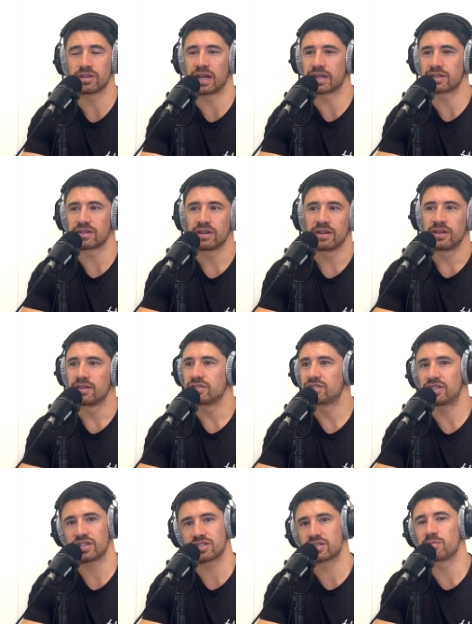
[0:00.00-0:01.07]
Like,
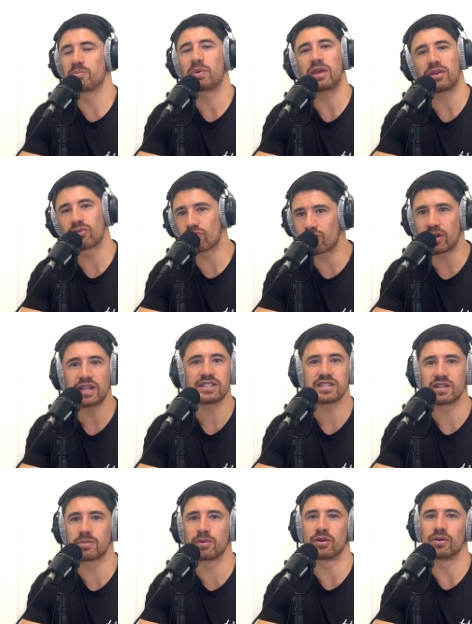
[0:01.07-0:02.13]
just be
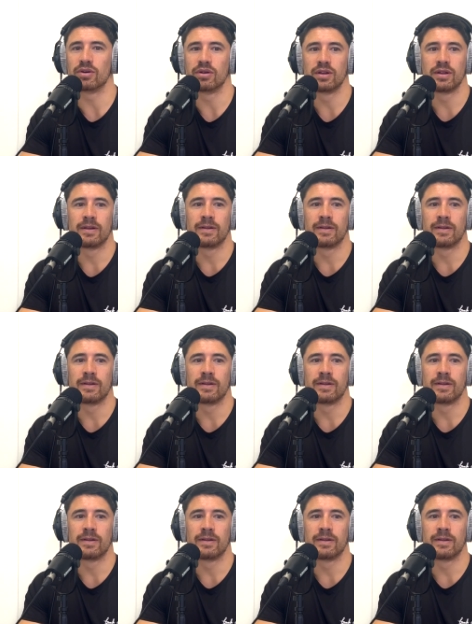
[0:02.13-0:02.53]
reasonable.